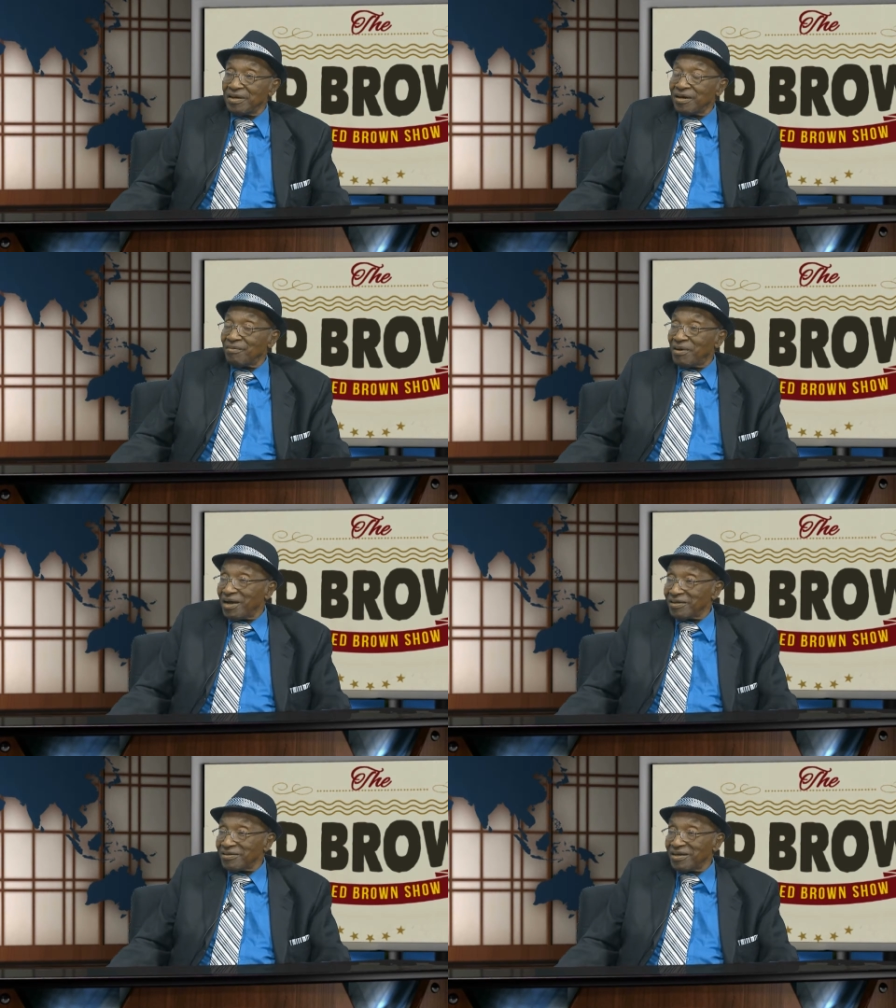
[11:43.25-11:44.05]

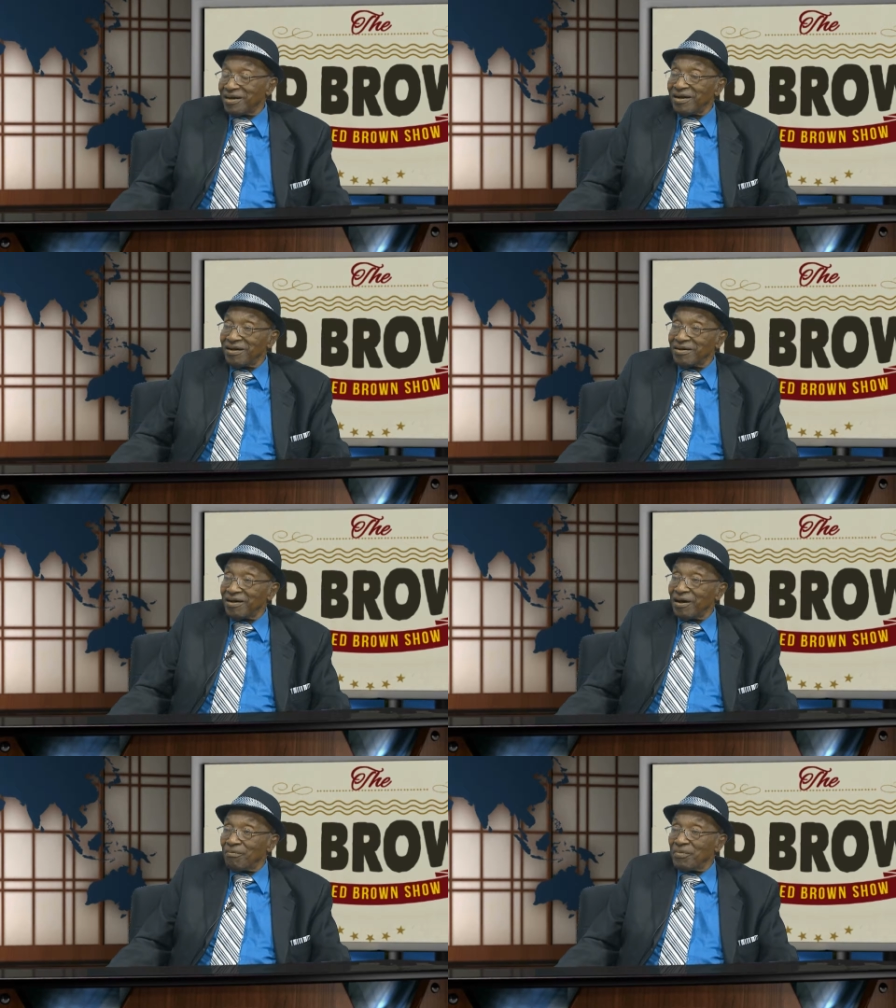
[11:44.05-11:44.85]
about
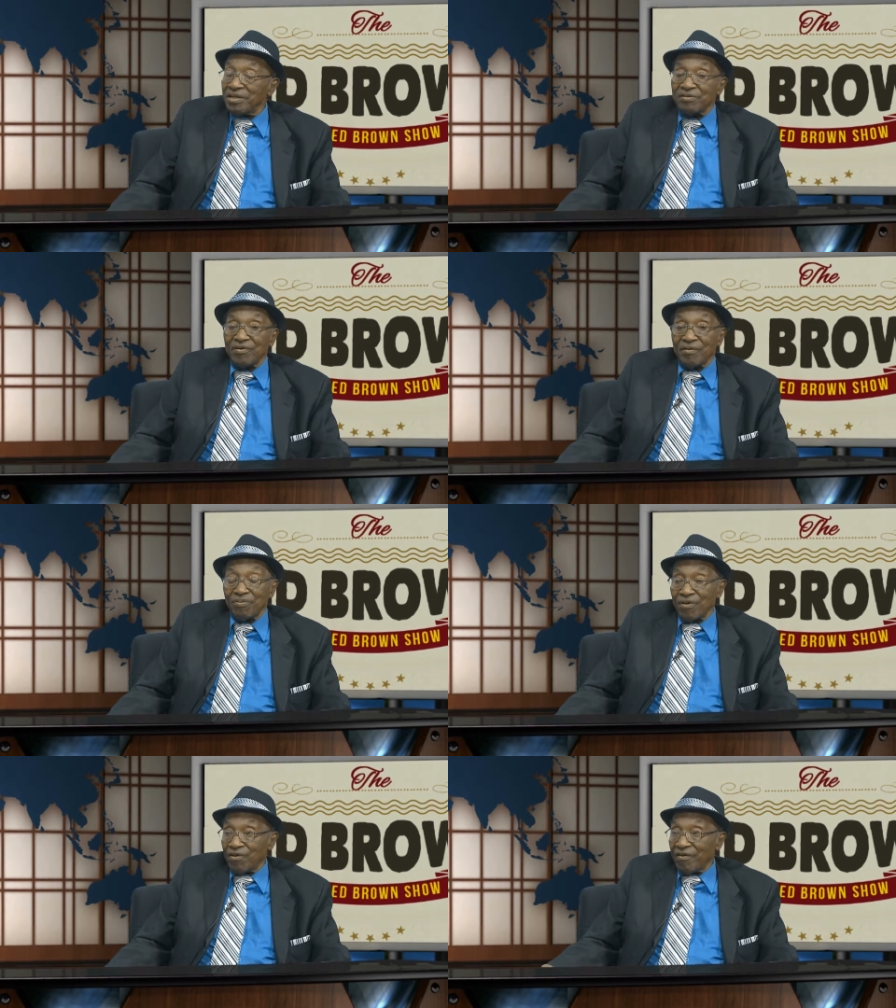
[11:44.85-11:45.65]
a mentoring
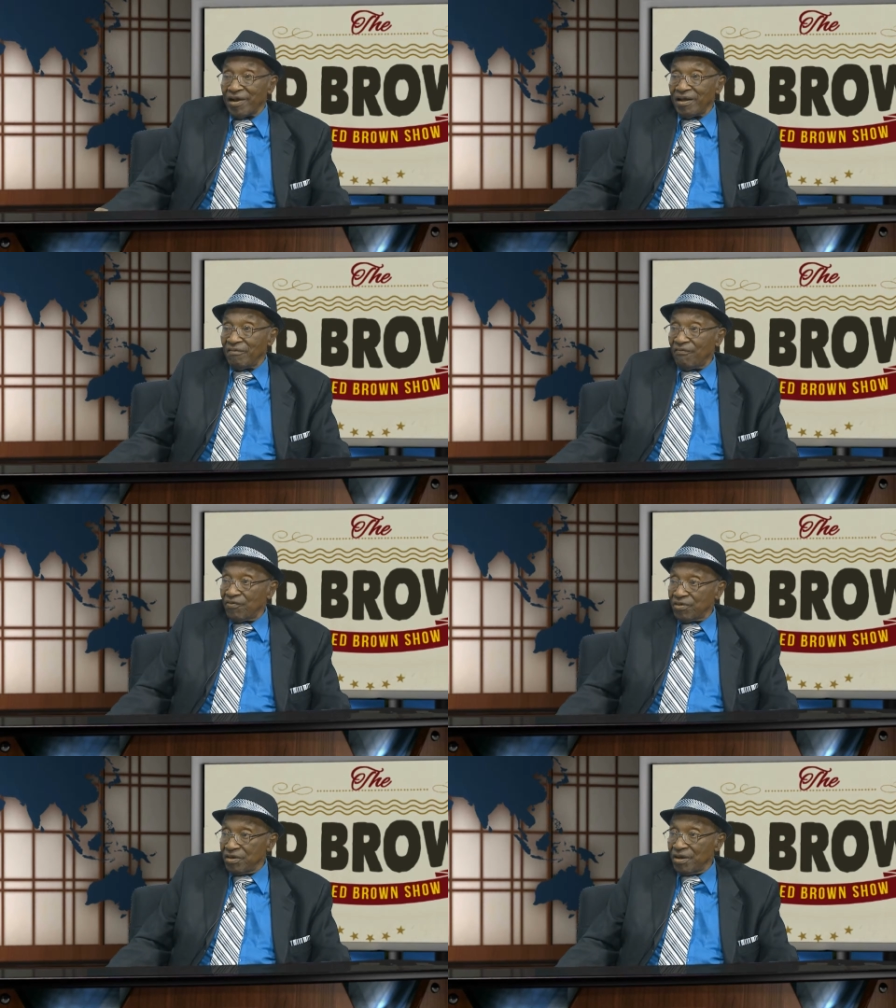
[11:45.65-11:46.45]
program
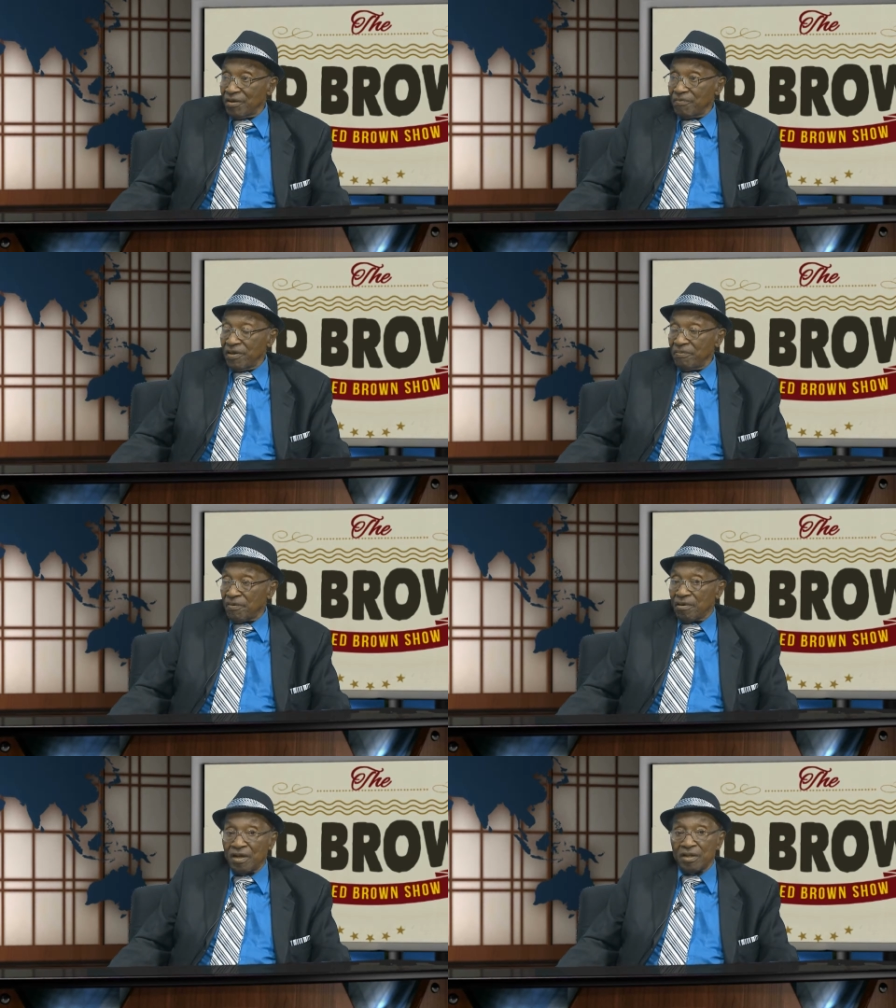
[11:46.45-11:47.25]
for the young people.